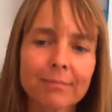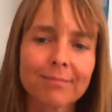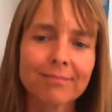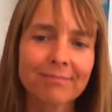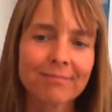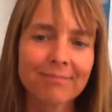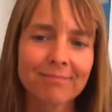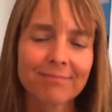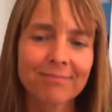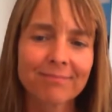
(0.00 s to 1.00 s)

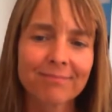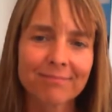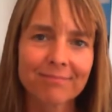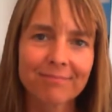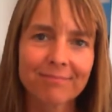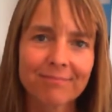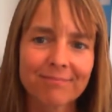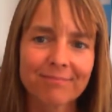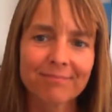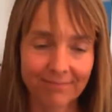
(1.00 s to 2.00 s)

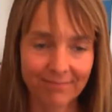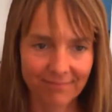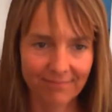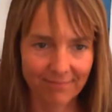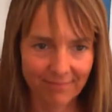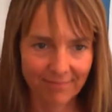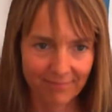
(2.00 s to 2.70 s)
This person isn't speaking.